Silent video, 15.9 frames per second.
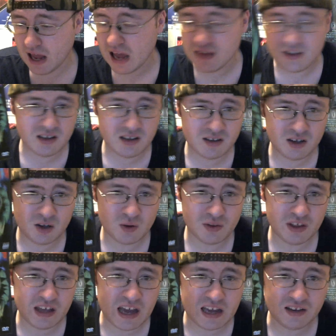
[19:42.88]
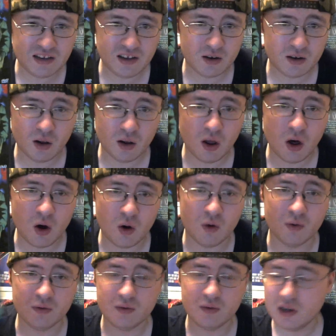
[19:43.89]
I think you know the idea
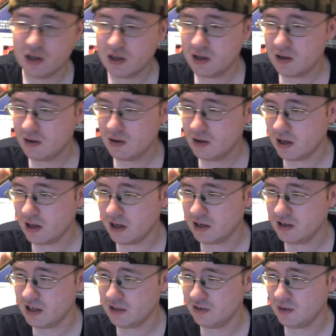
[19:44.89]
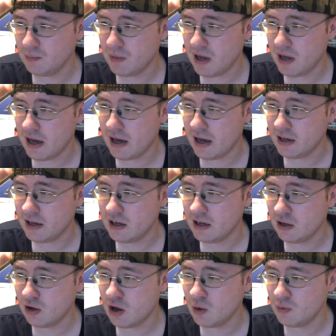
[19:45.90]
alone uh, gets it by,
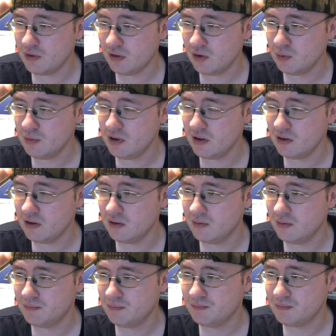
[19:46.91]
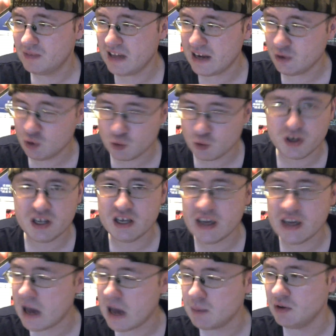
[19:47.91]
along with a little bit of that
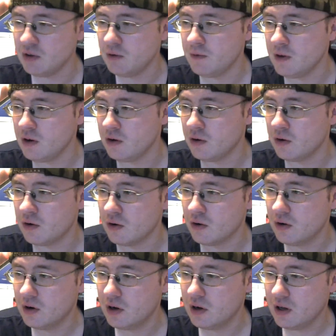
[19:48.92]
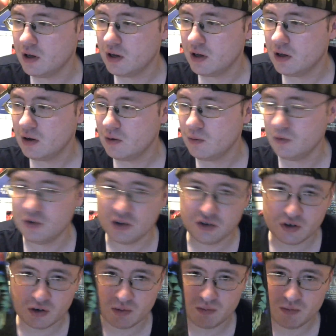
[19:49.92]
gritty atmosphere with
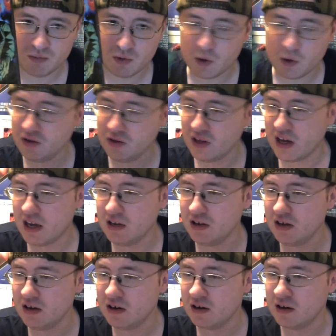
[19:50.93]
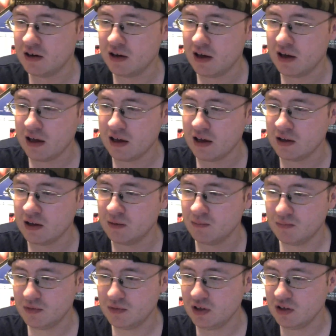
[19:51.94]
such a crazy idea
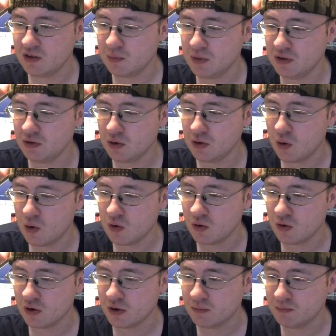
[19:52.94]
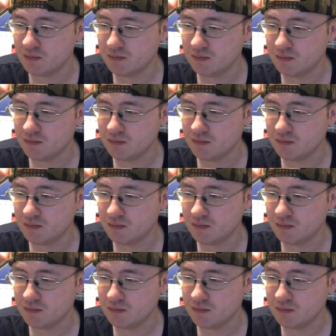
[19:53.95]
and decent bits of gore and